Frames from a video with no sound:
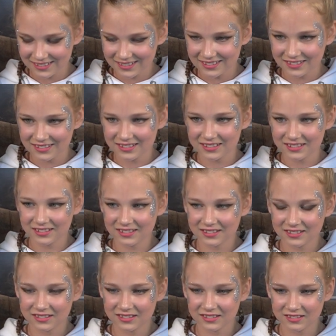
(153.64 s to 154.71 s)

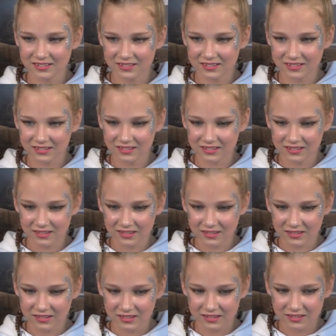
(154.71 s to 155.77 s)

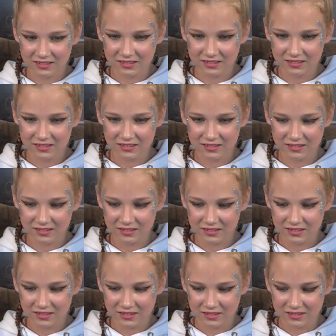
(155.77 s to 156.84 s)

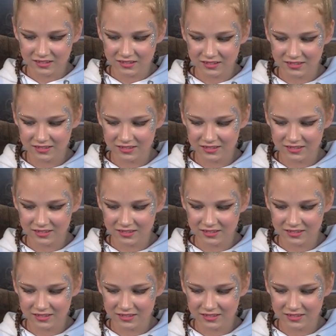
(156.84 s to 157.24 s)
The person shown says nothing.